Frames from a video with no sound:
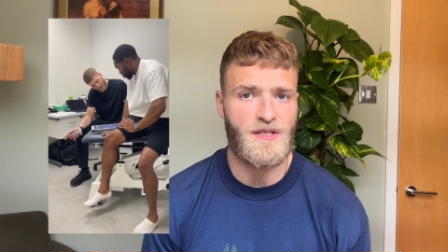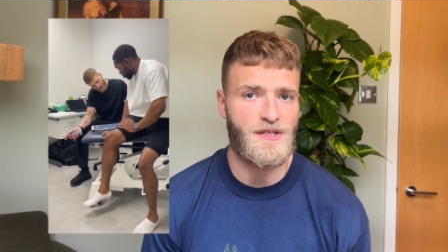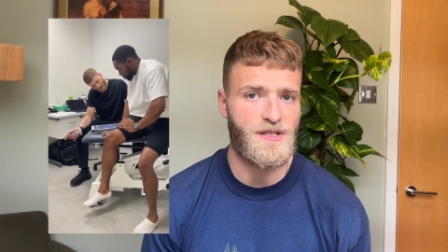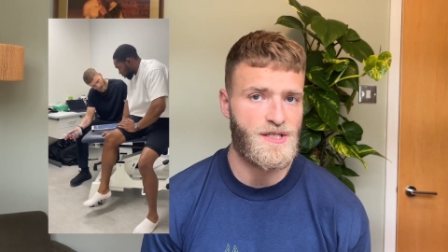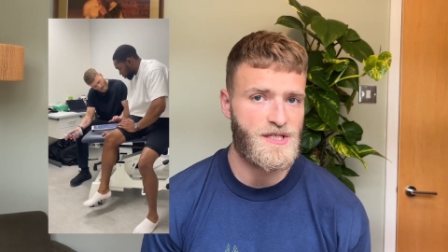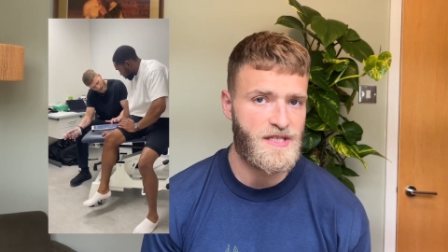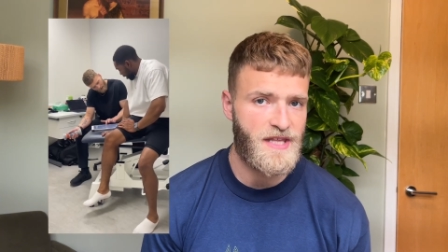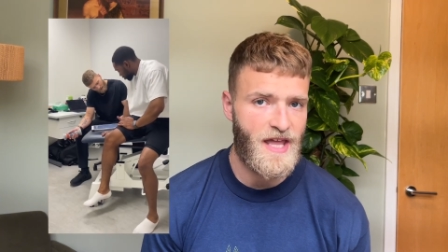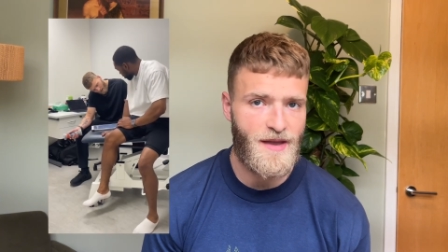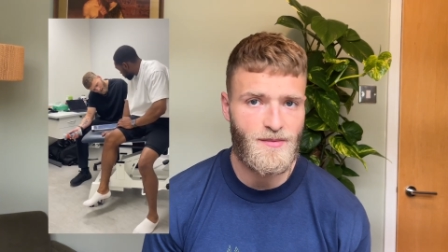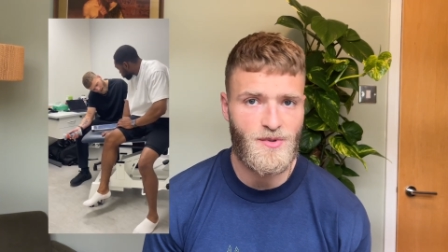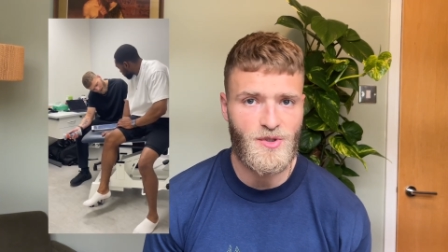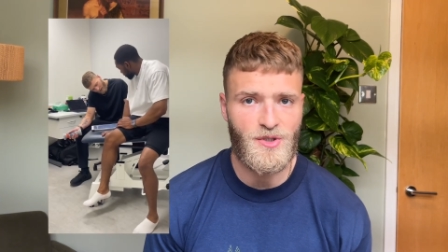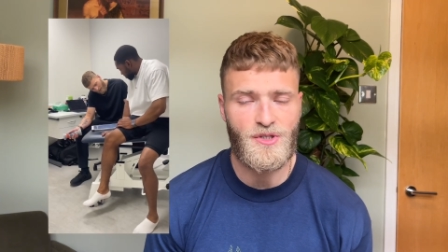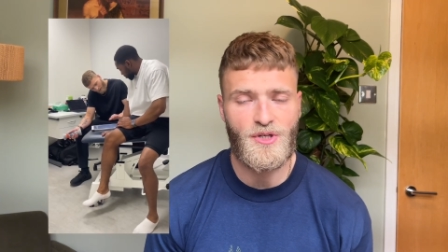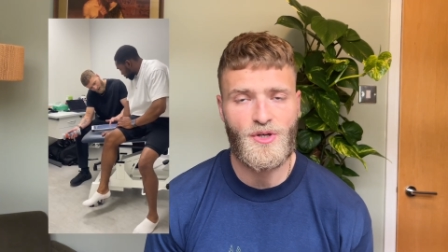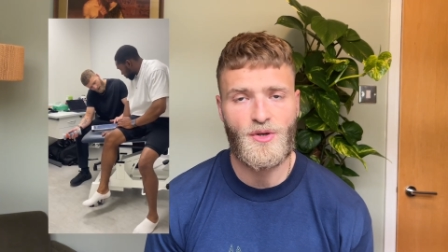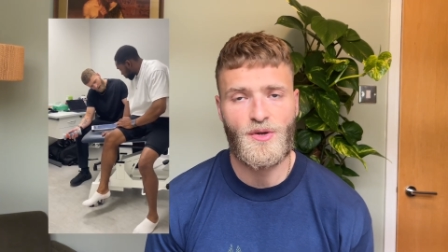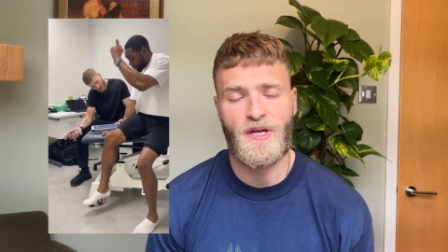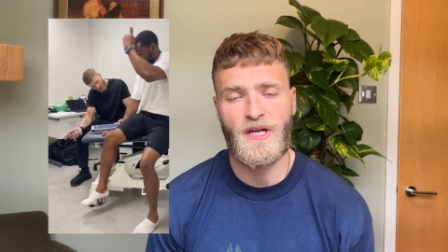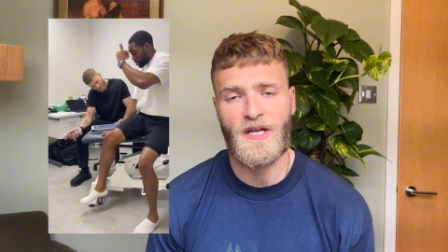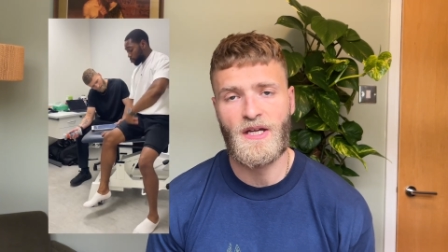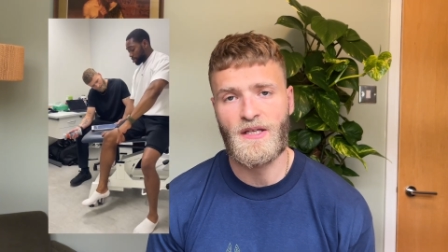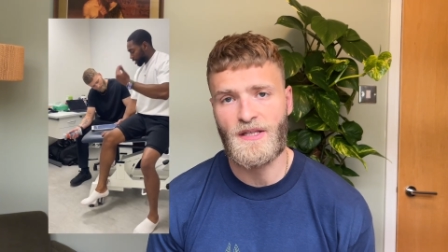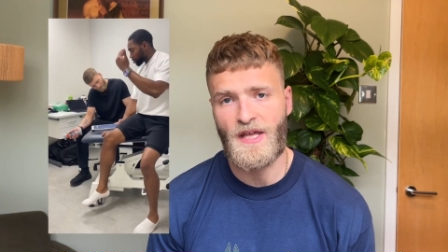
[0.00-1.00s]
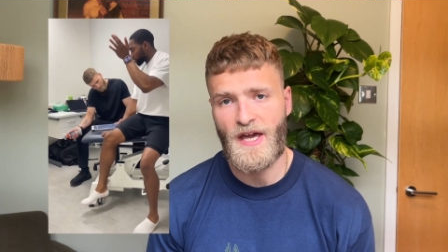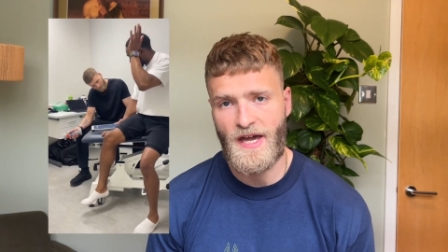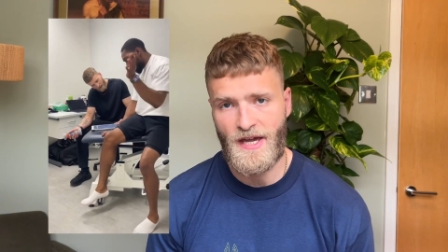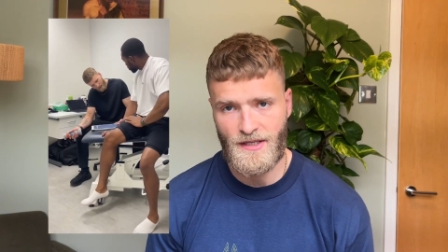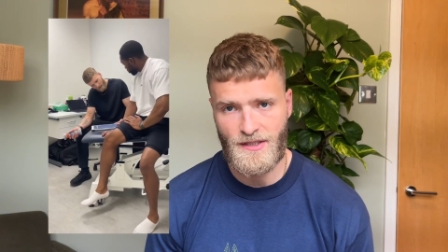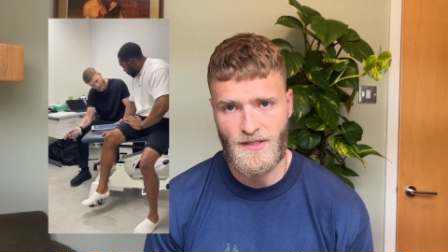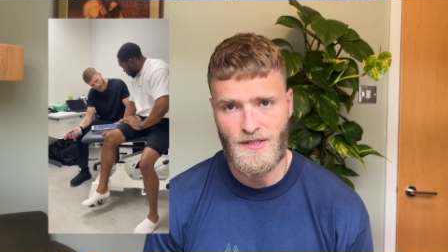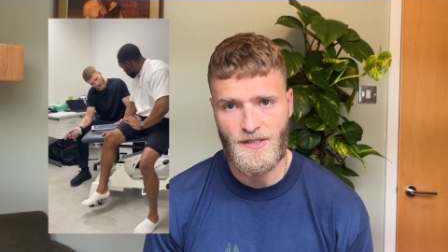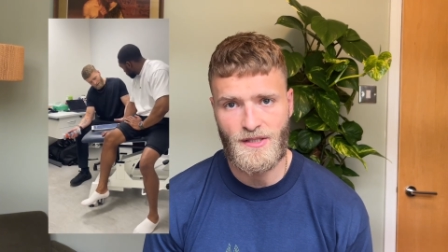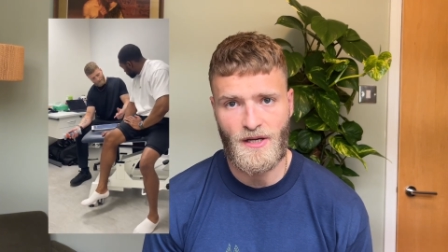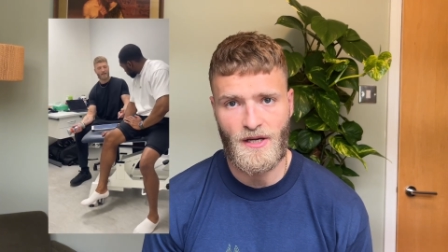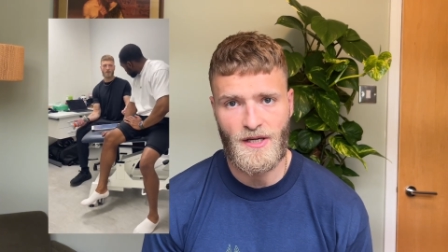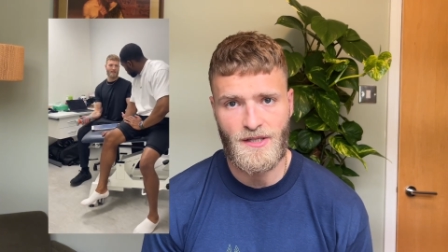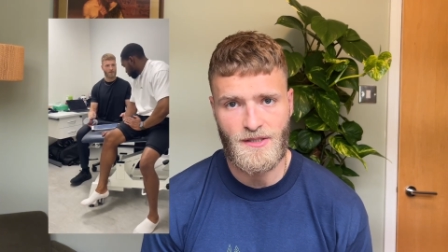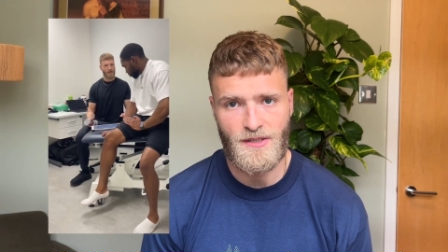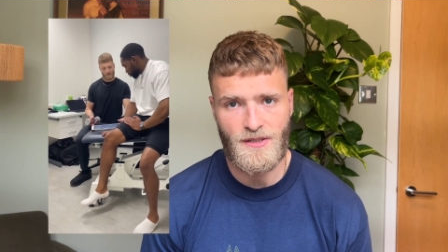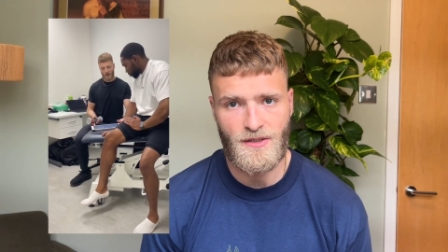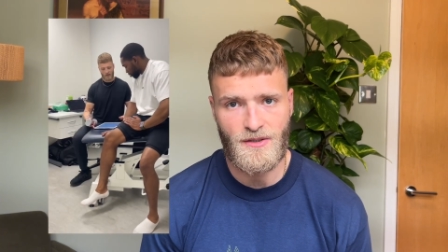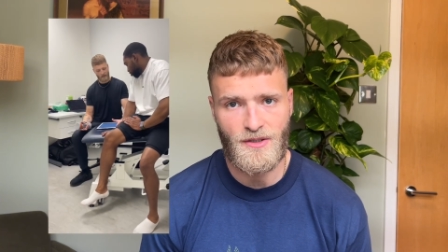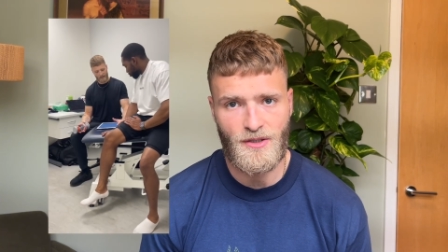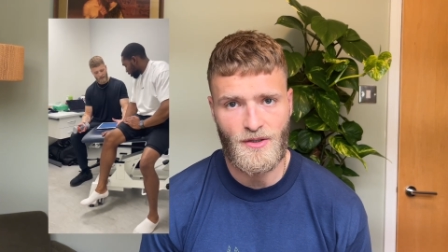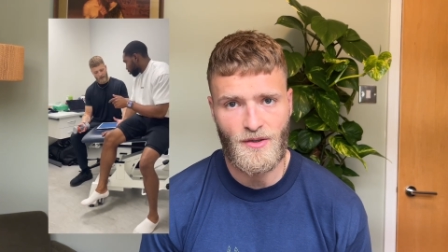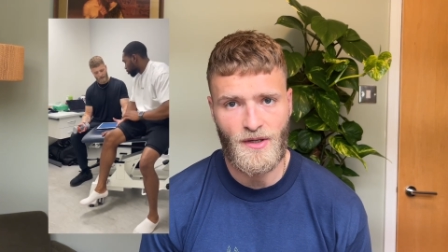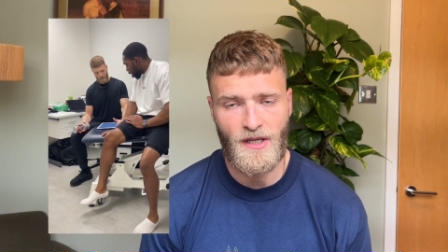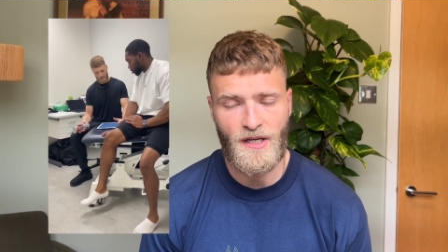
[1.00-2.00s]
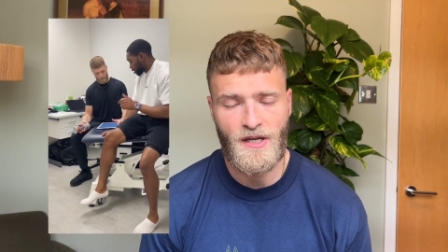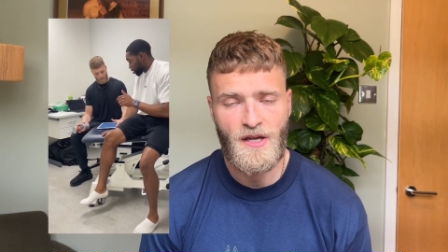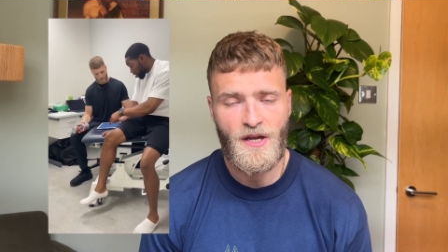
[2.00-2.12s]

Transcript: steps you're doing and the exercises you're doing.